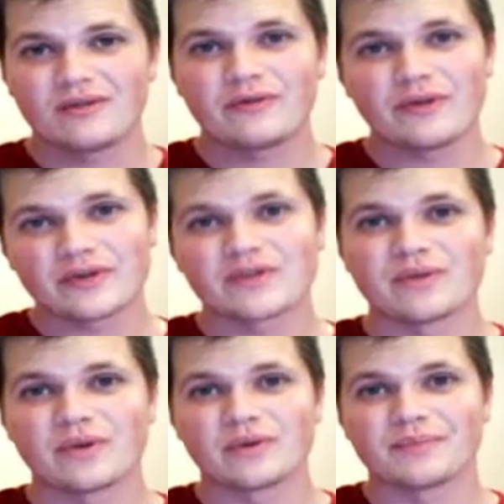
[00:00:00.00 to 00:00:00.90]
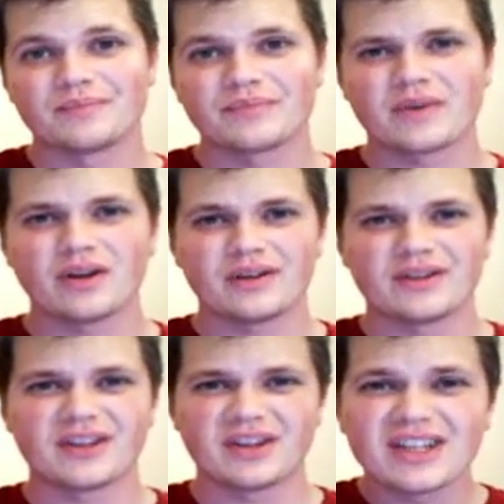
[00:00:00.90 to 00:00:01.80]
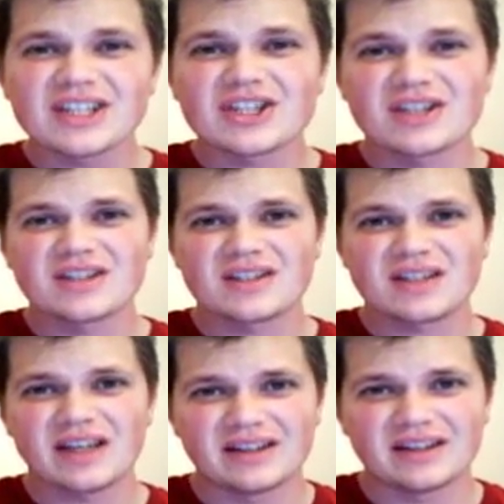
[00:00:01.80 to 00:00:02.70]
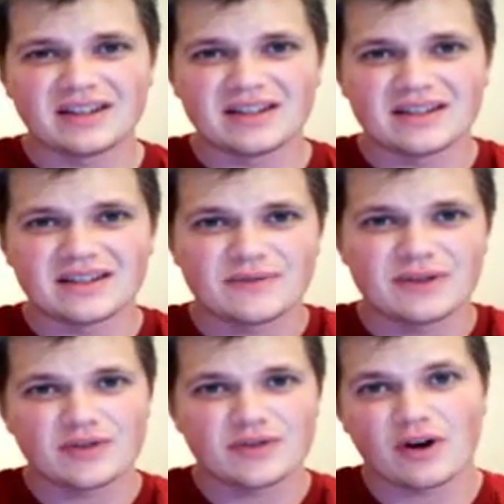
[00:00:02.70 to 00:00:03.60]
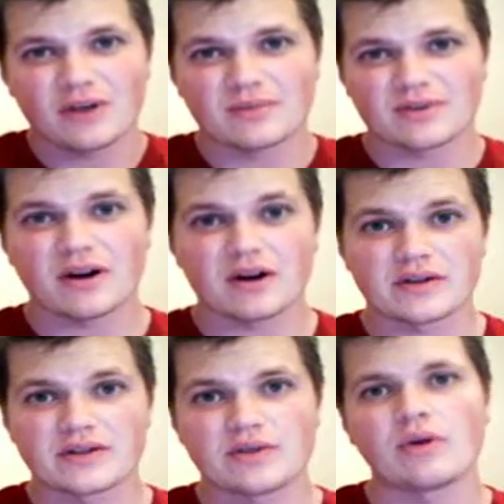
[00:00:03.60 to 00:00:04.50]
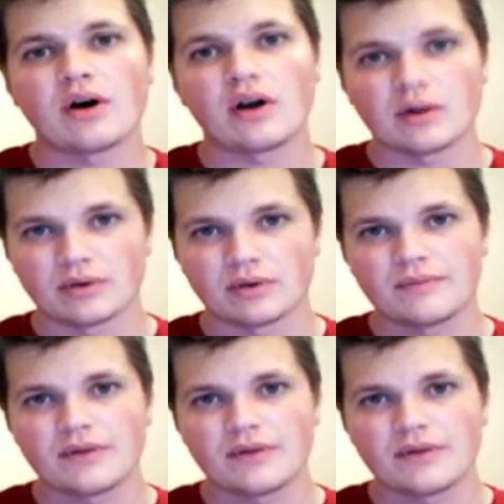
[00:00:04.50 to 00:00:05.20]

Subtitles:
First of all, the conditions at these fish farms are so horrible.